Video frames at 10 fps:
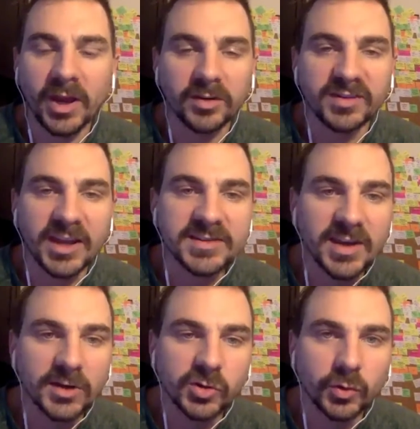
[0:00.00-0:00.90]
had a tight
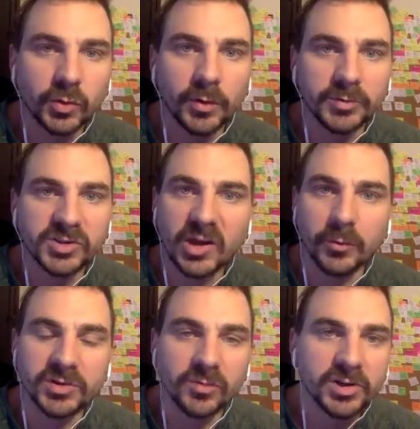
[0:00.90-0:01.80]
schedule. It
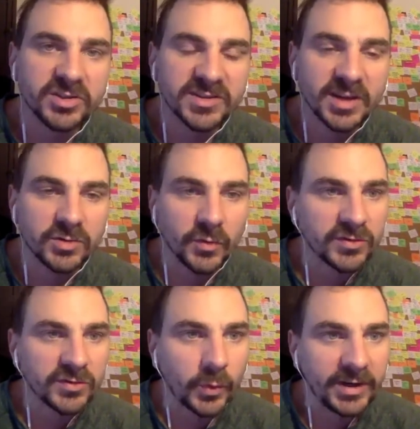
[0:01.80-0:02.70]
was originally scheduled
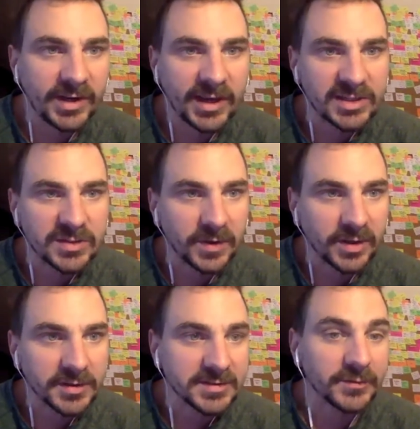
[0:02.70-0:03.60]
for 20 days, but
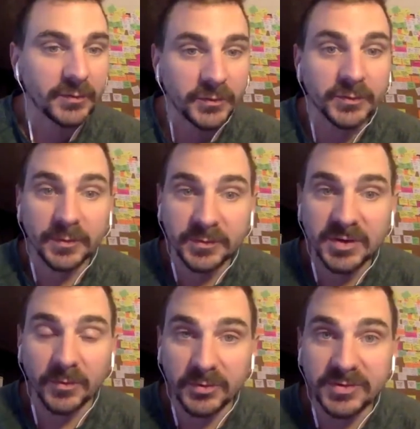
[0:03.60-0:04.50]
because of
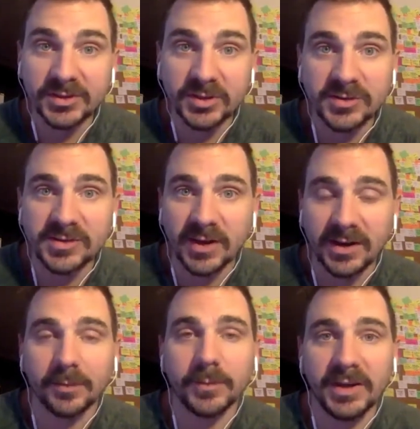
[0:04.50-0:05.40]
some of those issues, it
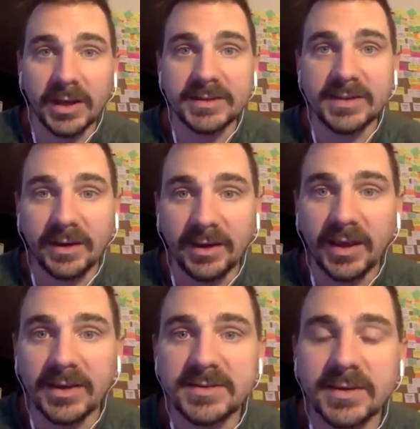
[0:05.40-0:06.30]
ended up being 19
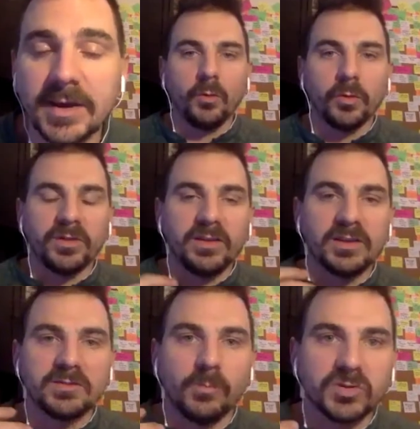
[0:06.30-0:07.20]
days. One thing
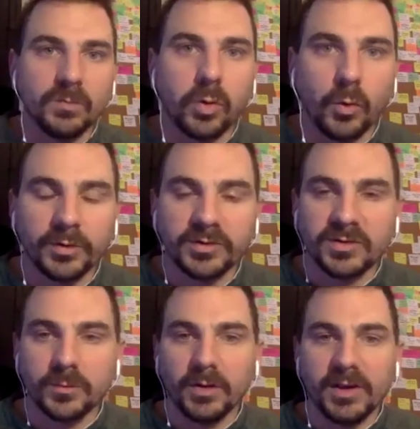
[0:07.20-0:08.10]
that's most important
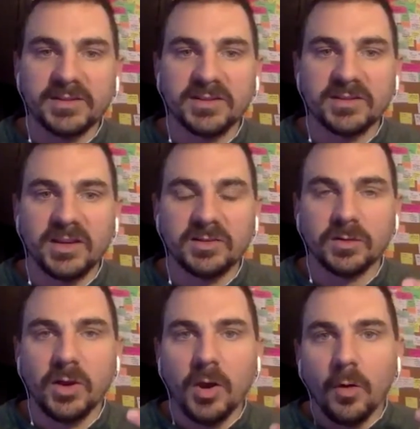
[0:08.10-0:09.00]
to realize is
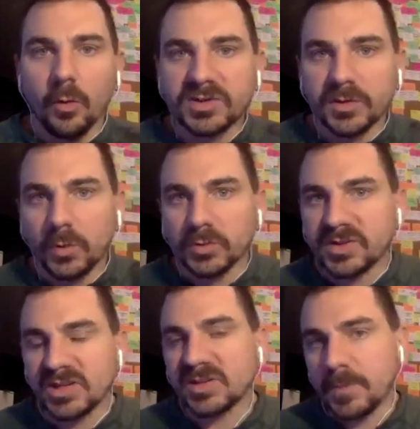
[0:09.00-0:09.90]
what's the
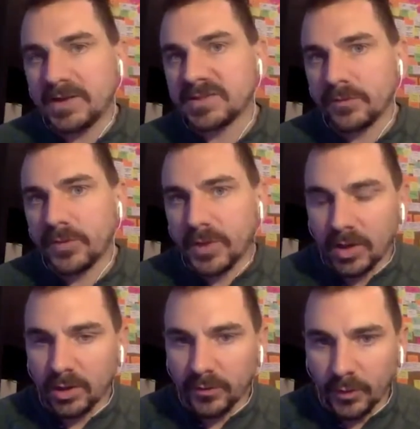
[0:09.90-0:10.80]
most expensive thing
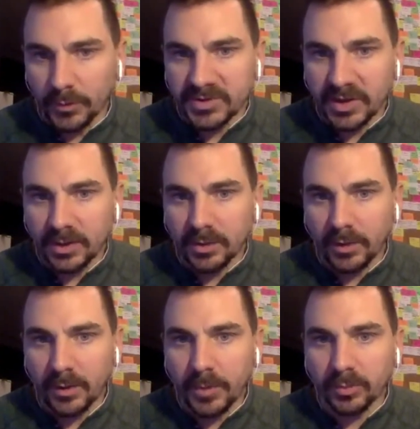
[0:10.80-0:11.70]
on a film set? A
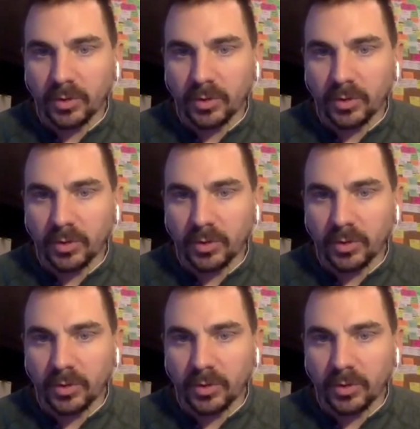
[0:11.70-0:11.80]
lot of people